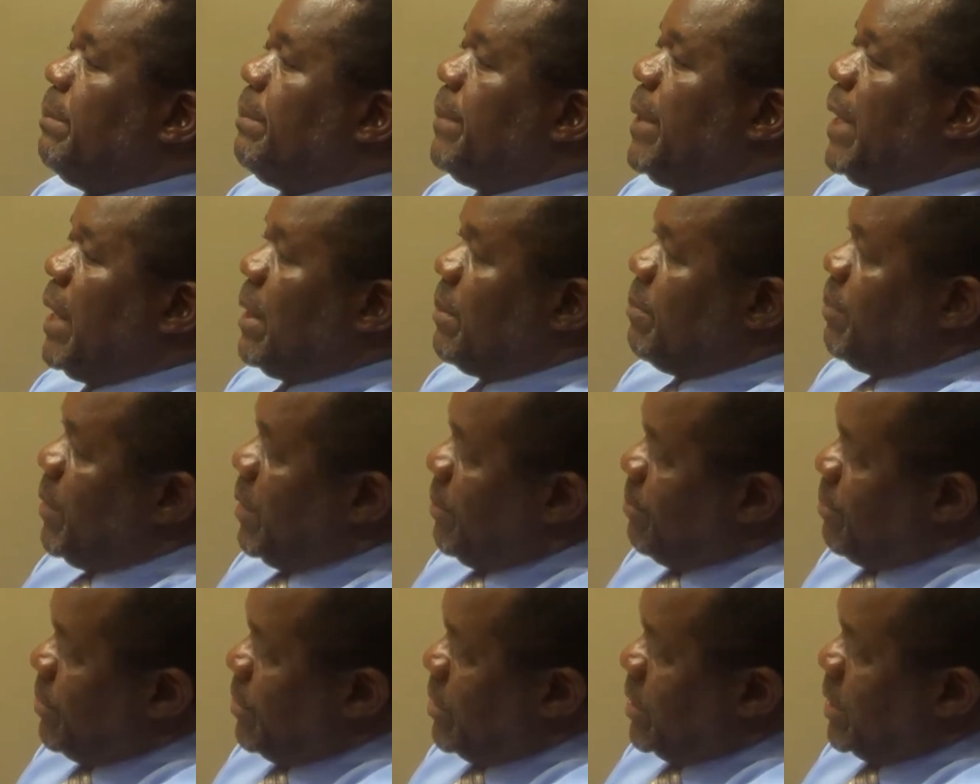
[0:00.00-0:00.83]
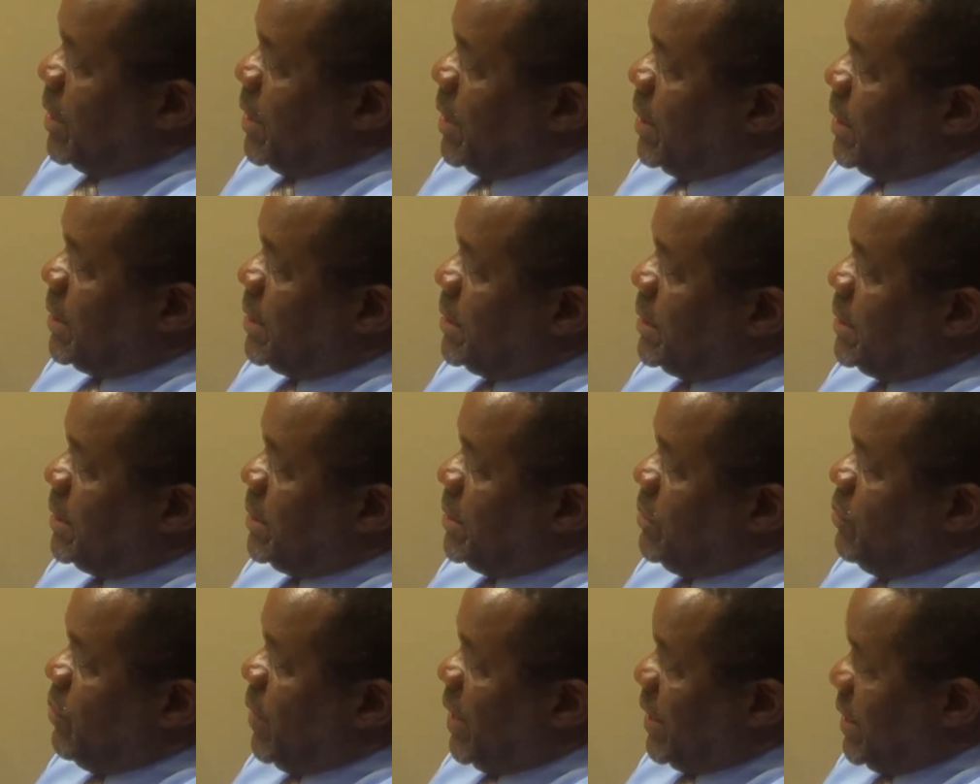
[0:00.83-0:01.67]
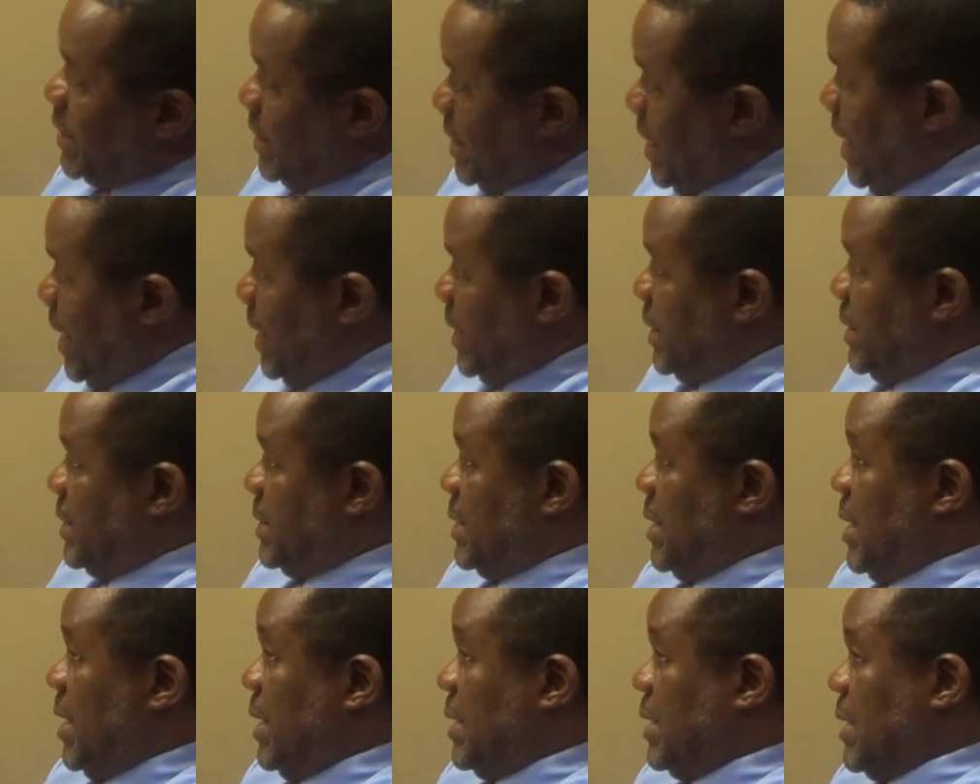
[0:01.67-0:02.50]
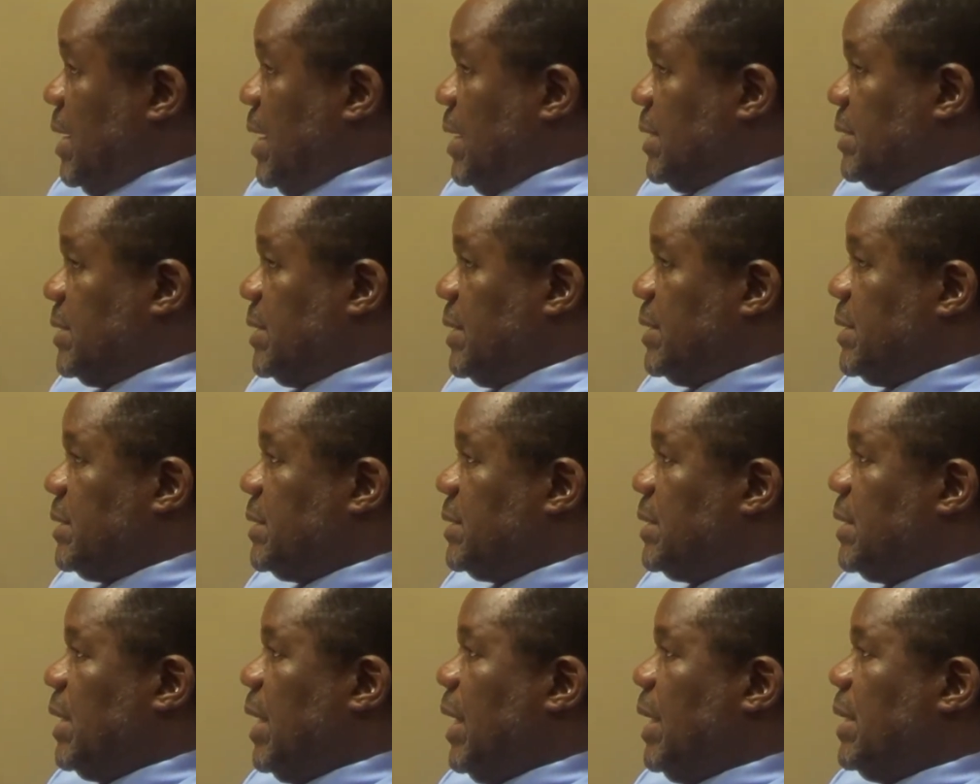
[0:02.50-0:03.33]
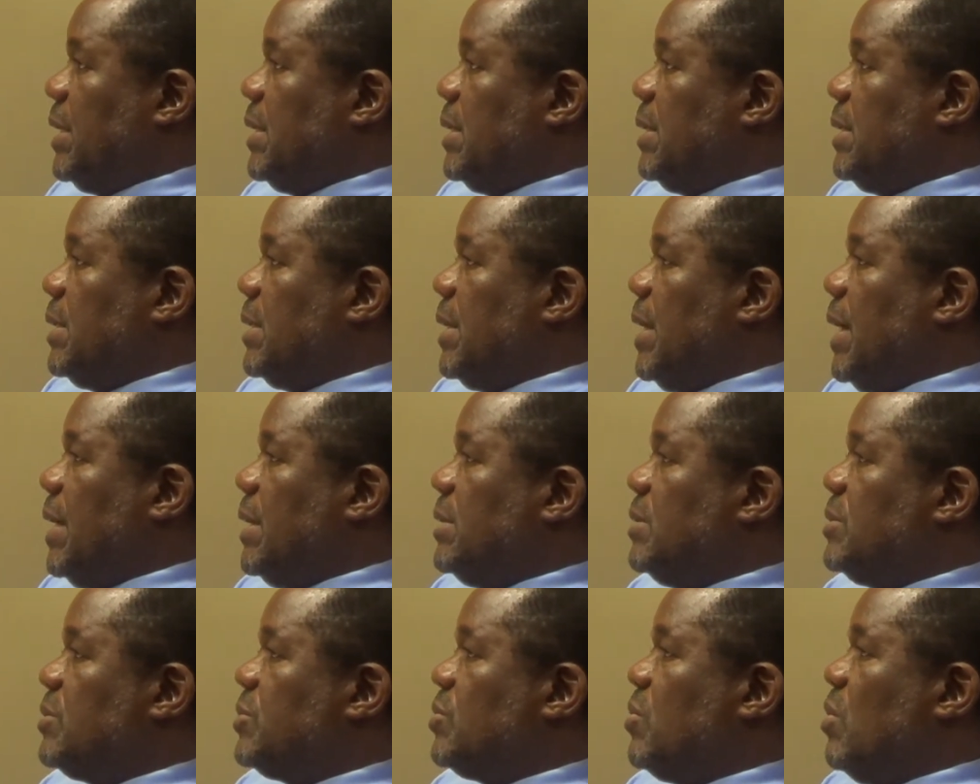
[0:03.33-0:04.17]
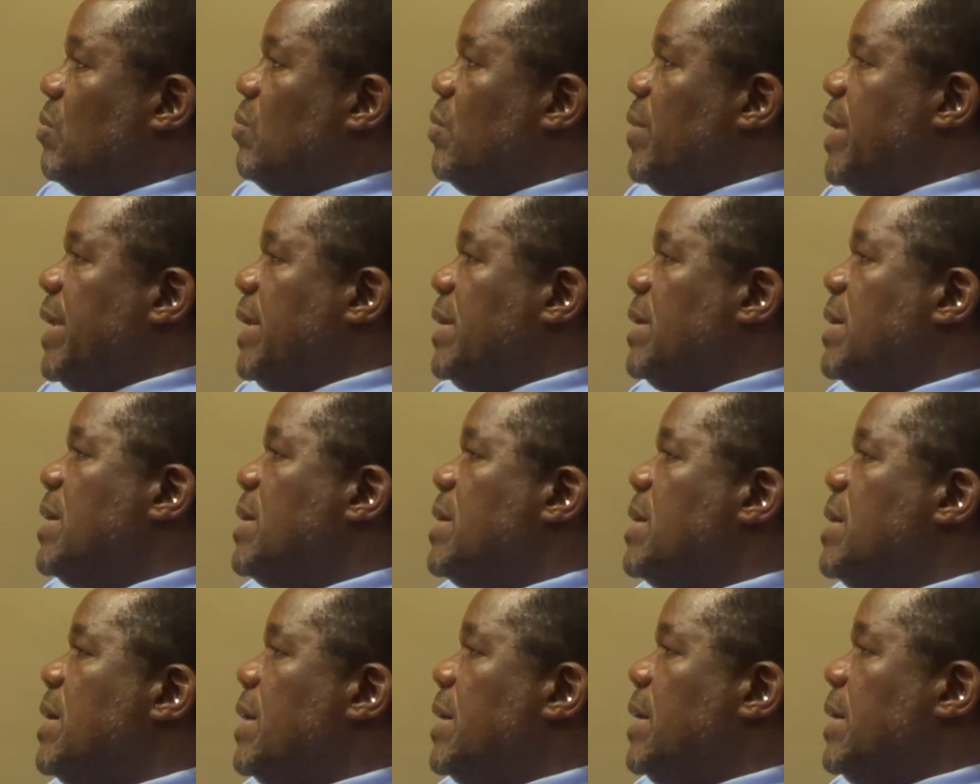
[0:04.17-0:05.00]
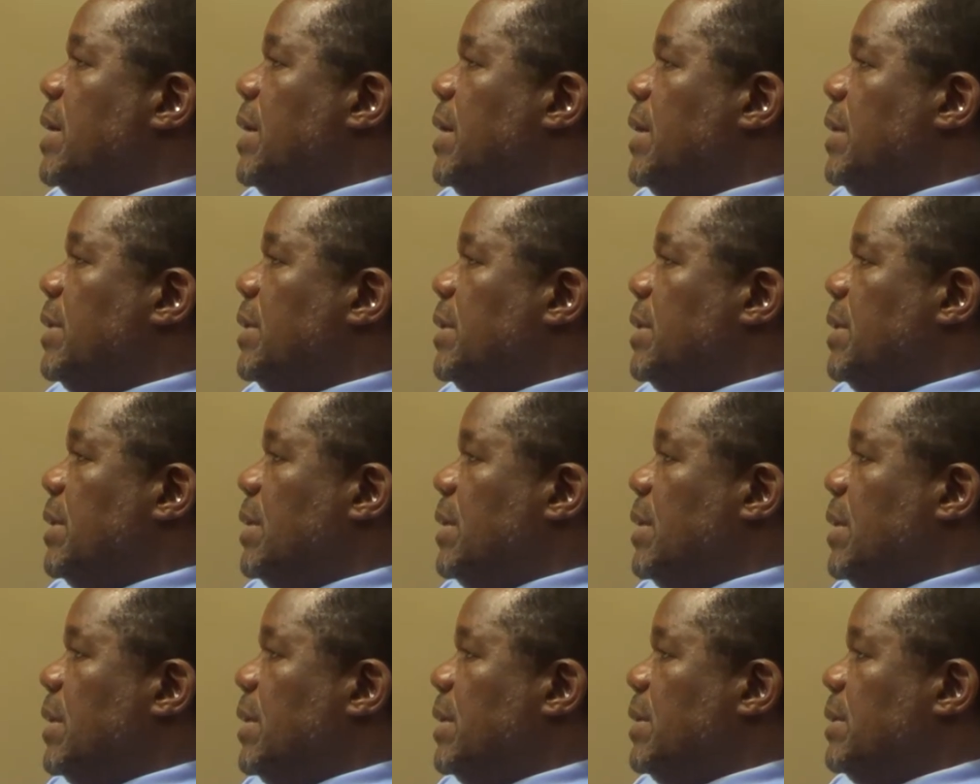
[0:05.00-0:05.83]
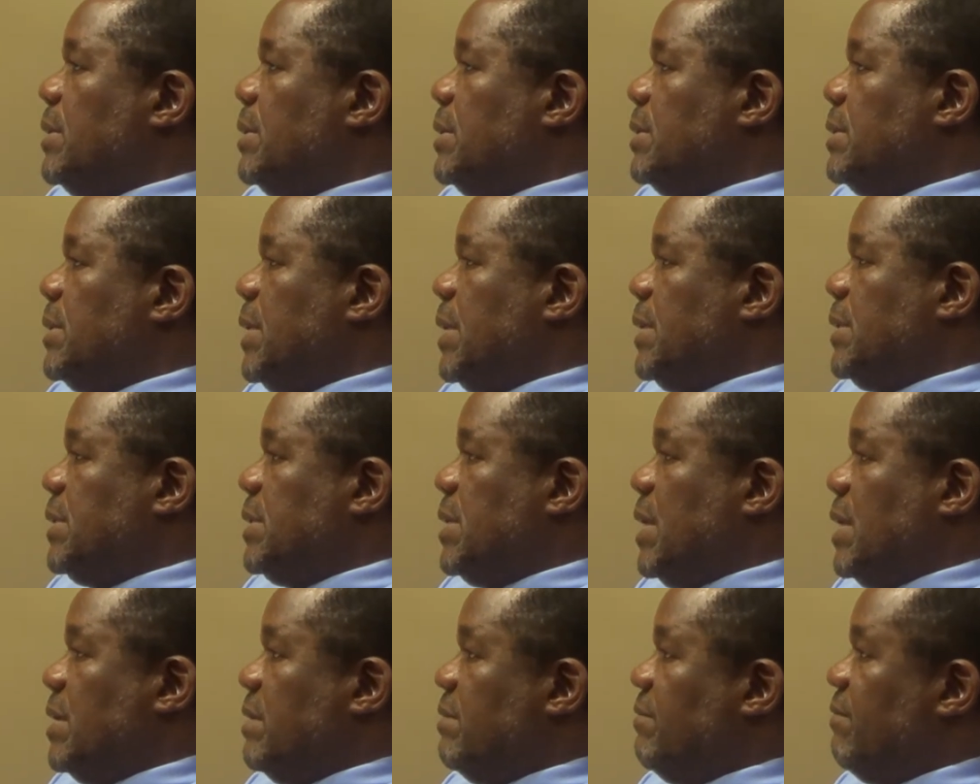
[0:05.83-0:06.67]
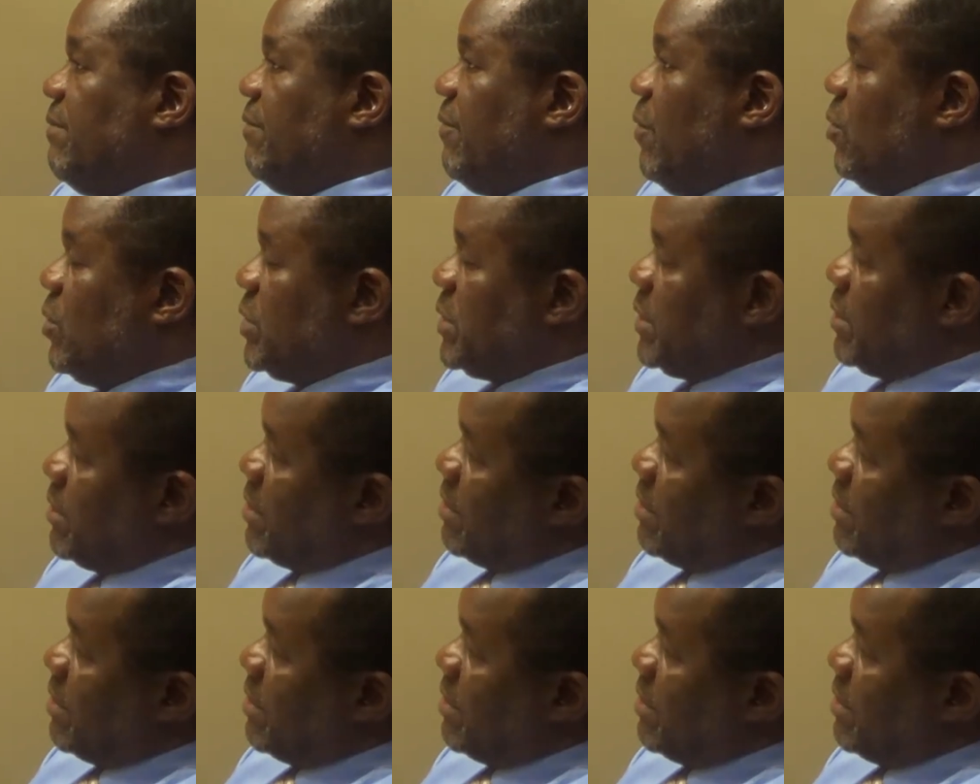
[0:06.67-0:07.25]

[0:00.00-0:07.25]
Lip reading: black people were denied that access. And so when in 1994 South